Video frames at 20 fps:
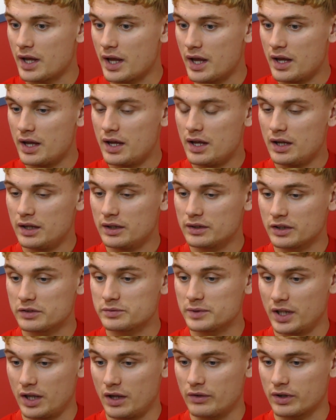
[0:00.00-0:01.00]
Uh, it gives
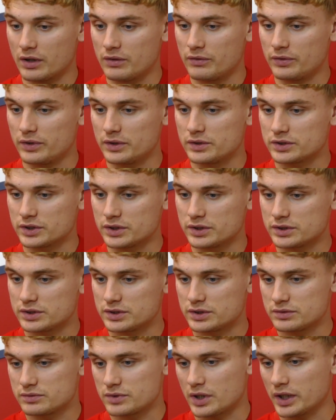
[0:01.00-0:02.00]
me a lot of confidence
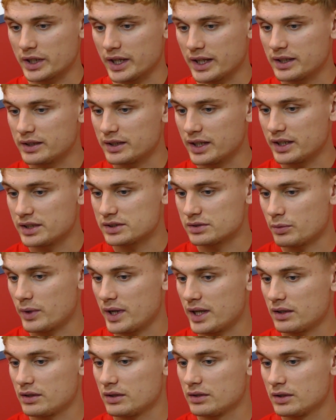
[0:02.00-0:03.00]
because Johnny is a
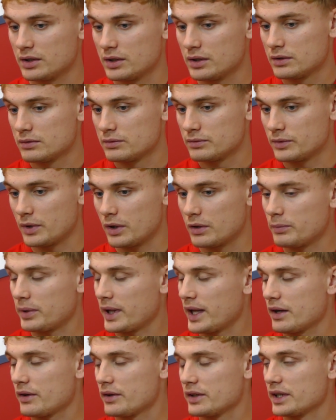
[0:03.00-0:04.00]
well-known
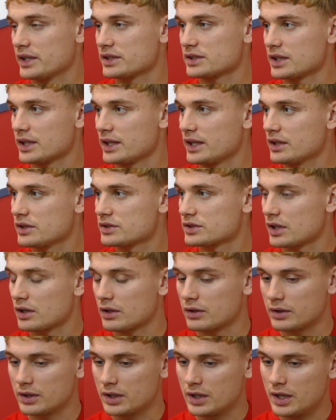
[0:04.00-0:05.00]
player in this league,
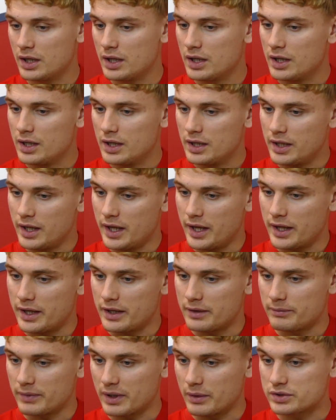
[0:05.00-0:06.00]
so
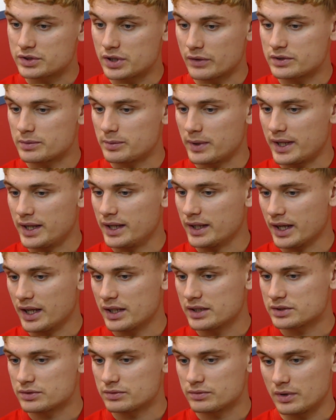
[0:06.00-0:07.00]
um, was tough to play
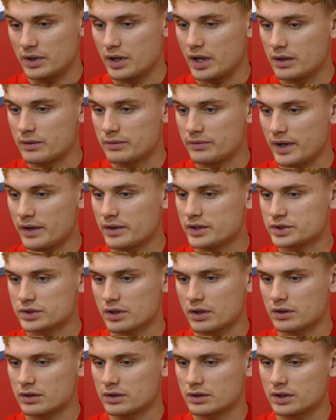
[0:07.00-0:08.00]
against, um, very
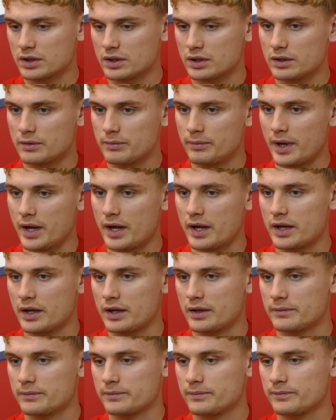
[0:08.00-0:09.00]
strong, but
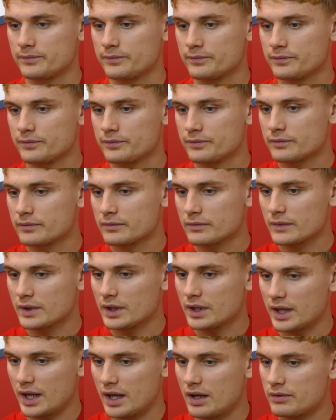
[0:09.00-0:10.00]
um,
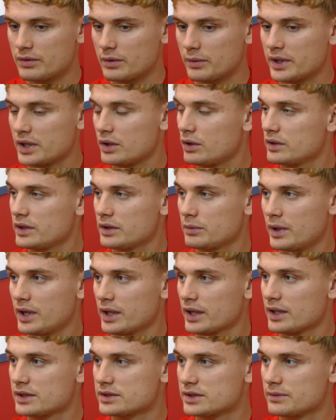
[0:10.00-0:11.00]
yeah, I thought we all did well
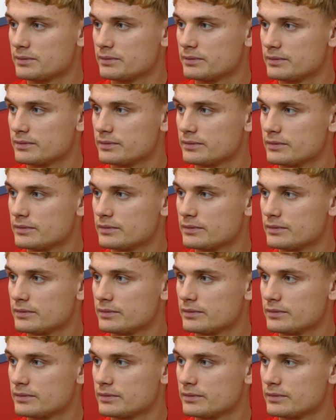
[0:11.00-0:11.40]
against him.